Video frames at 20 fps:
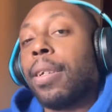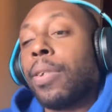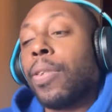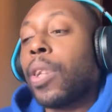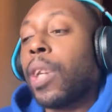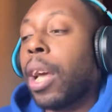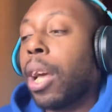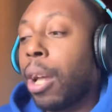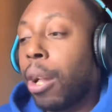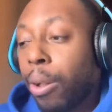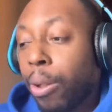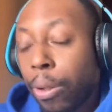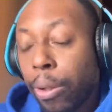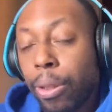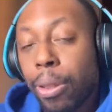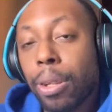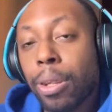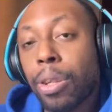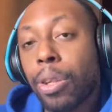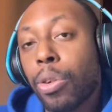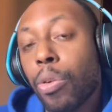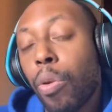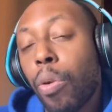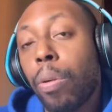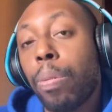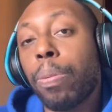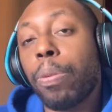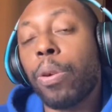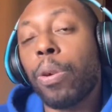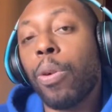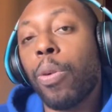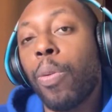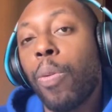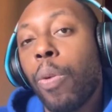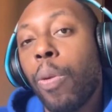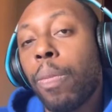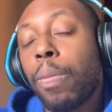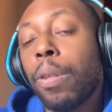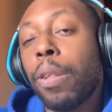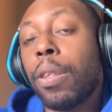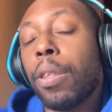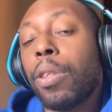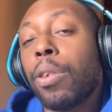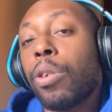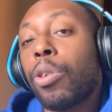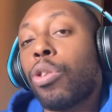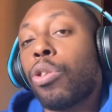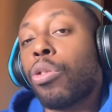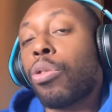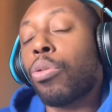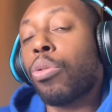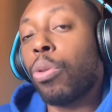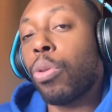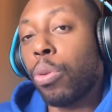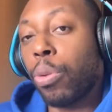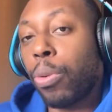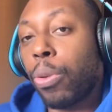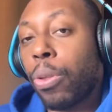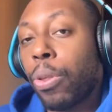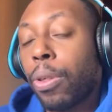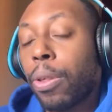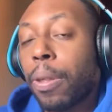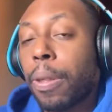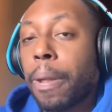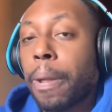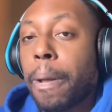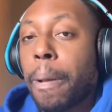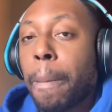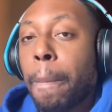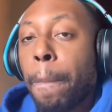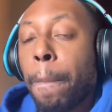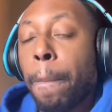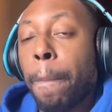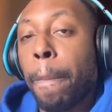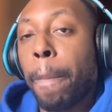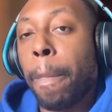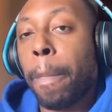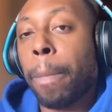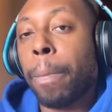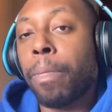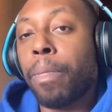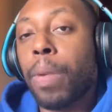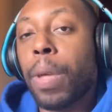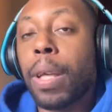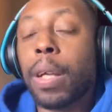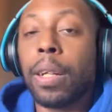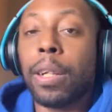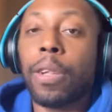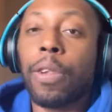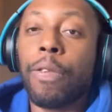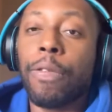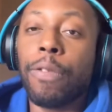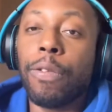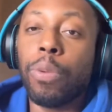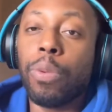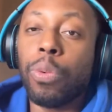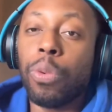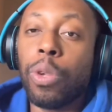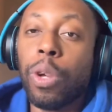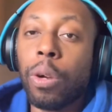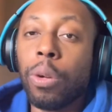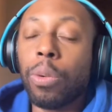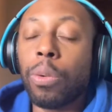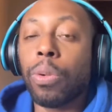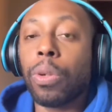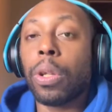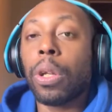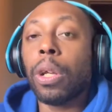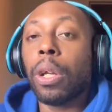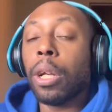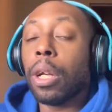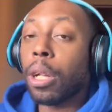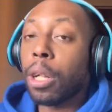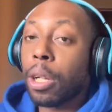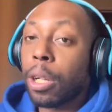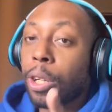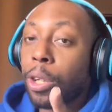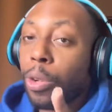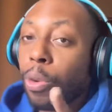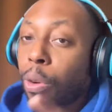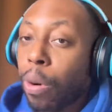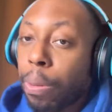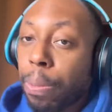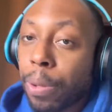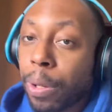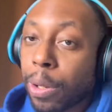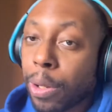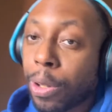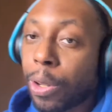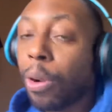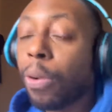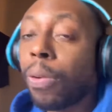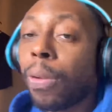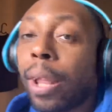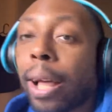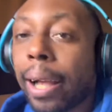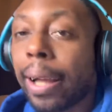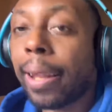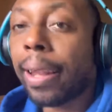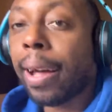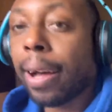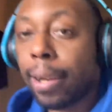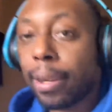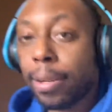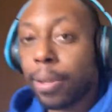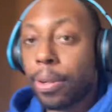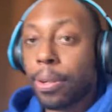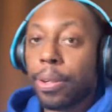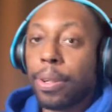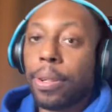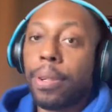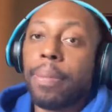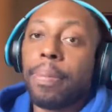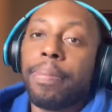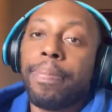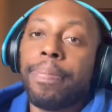Tell the Scorpio woman the truth. Because if you don't, Scorpios don't like liars.